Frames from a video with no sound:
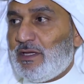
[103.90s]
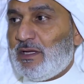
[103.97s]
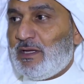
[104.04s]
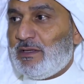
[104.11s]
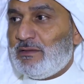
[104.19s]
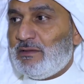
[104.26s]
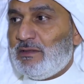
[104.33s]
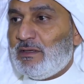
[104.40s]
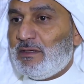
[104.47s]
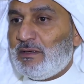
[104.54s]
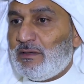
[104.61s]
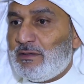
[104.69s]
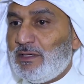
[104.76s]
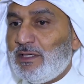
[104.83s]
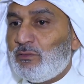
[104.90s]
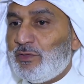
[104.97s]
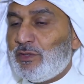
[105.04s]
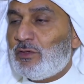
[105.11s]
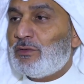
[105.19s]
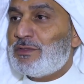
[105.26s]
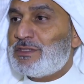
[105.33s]
and really we
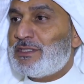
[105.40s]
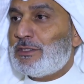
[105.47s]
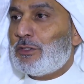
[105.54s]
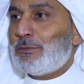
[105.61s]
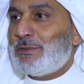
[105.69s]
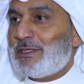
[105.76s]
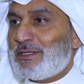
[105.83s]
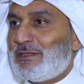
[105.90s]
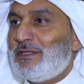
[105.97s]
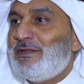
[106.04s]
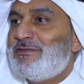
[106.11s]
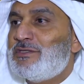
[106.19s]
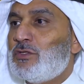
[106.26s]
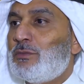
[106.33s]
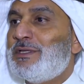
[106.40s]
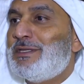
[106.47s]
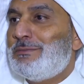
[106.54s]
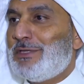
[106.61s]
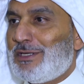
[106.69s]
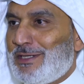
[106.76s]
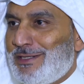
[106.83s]
always say in OPEC it leaves nobody
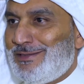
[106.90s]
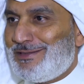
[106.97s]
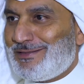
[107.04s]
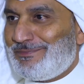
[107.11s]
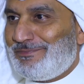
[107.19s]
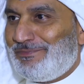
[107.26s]
behind.